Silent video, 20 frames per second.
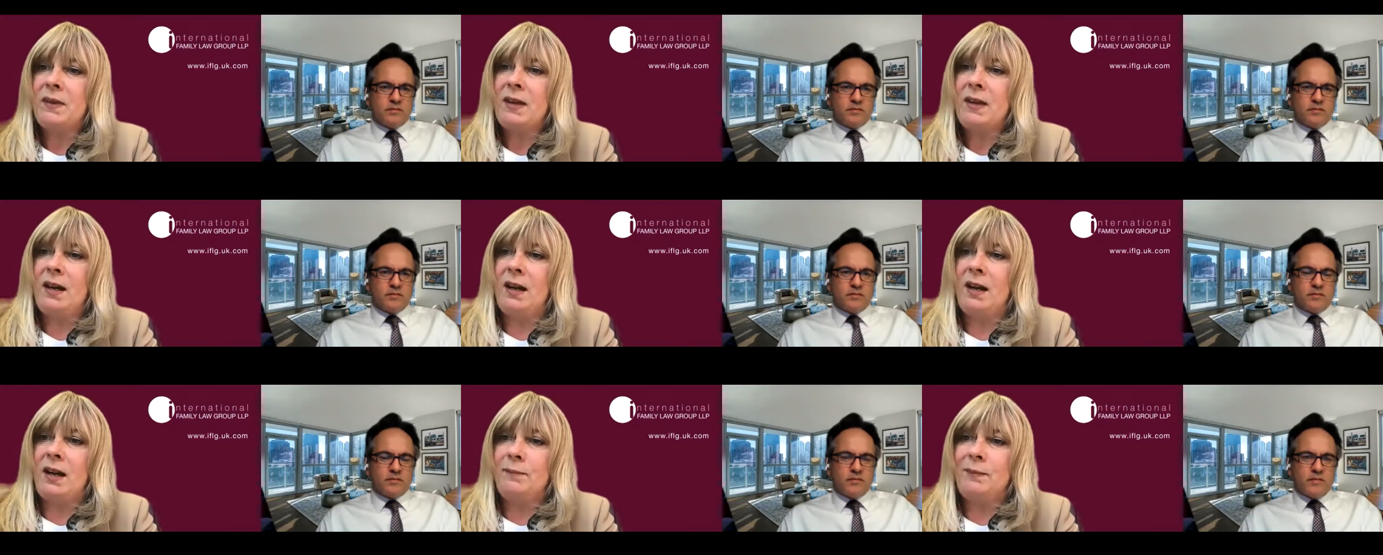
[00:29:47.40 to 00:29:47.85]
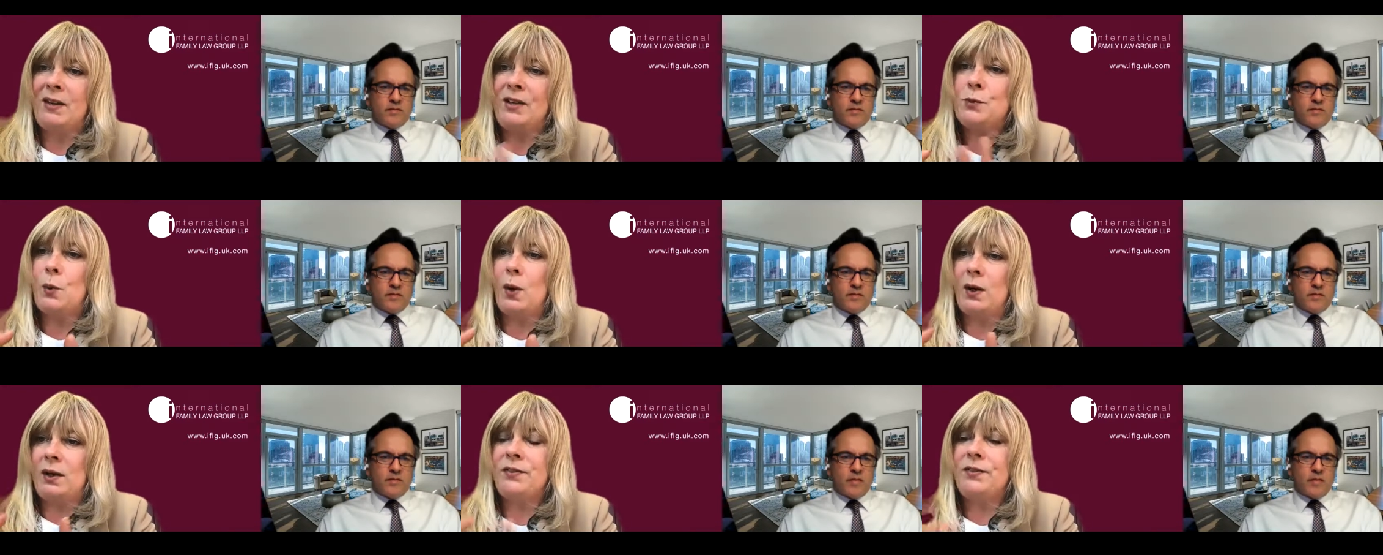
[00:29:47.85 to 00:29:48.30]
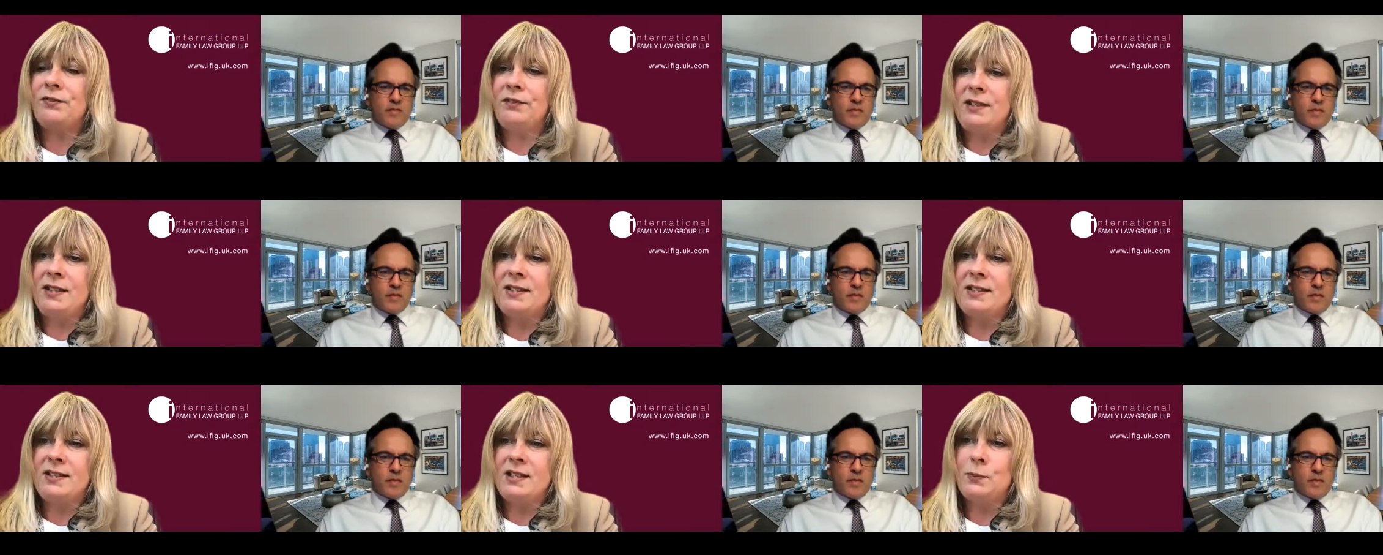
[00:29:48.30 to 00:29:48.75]
Speaker 1: And um, that's one of the
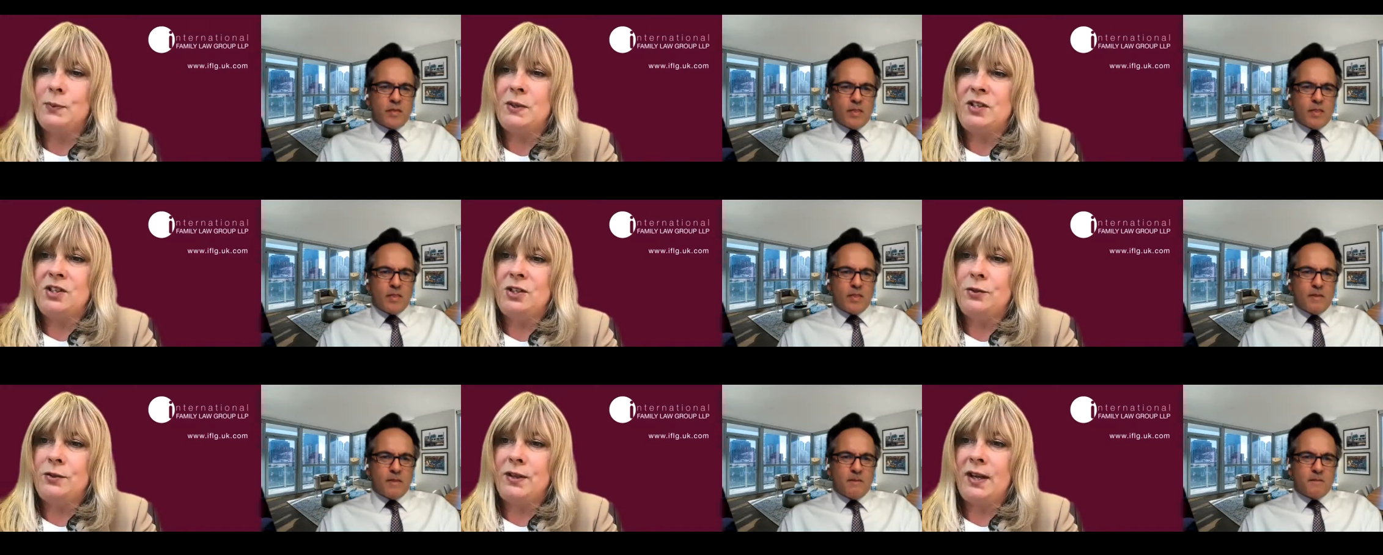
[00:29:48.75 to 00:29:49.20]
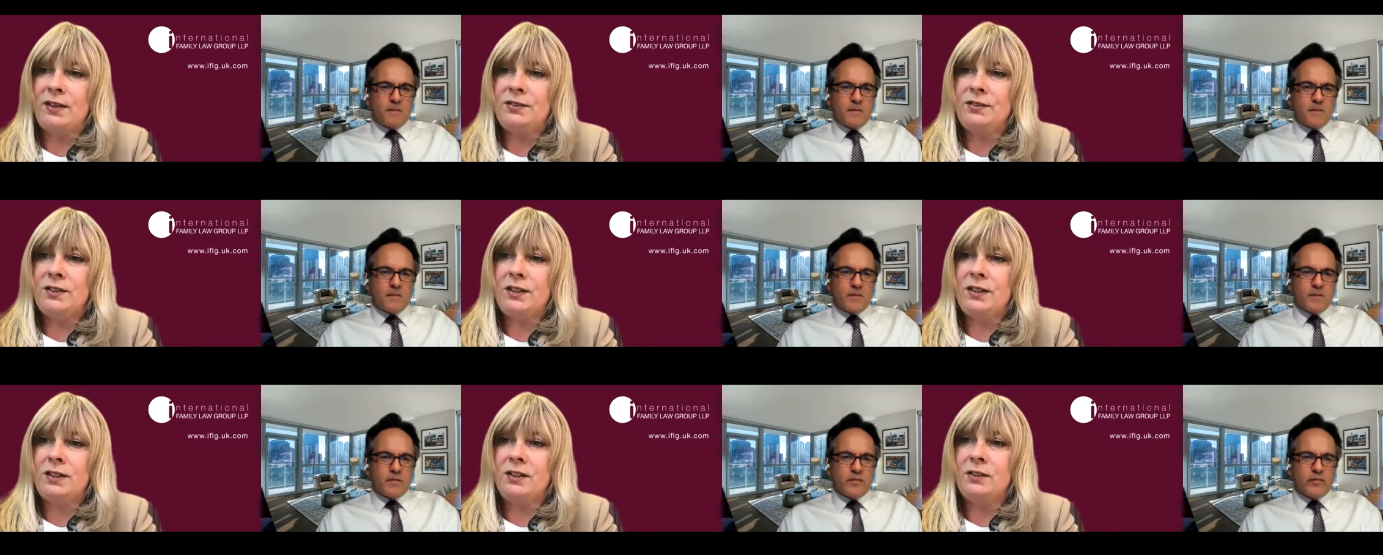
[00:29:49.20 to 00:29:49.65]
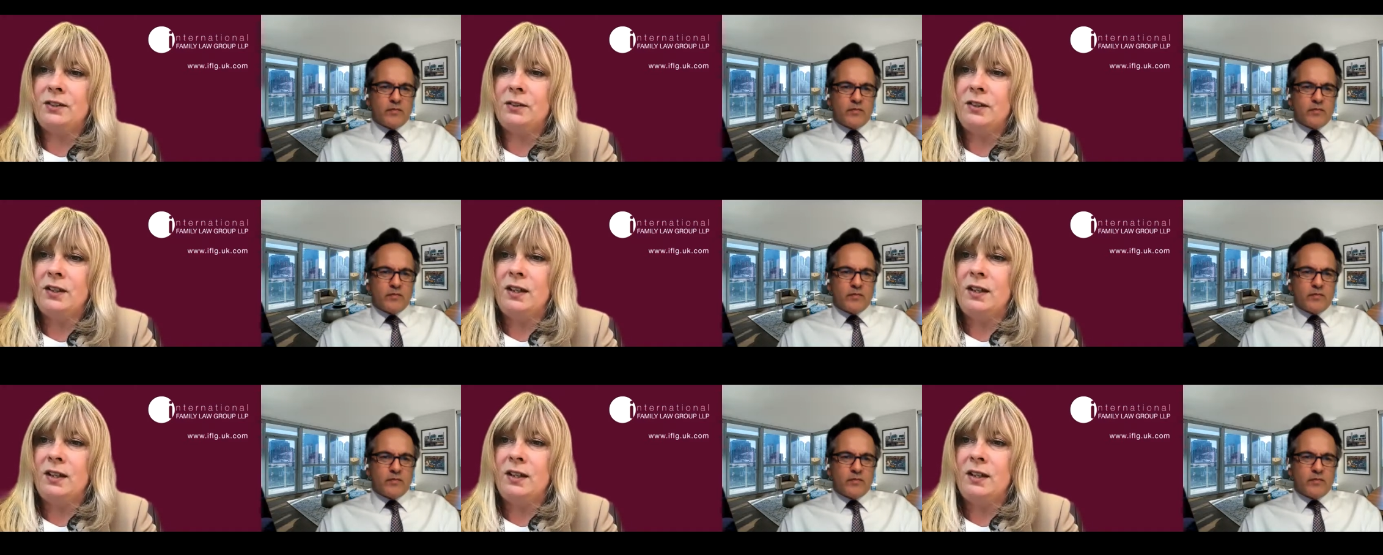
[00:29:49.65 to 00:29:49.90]
reasons we do that too.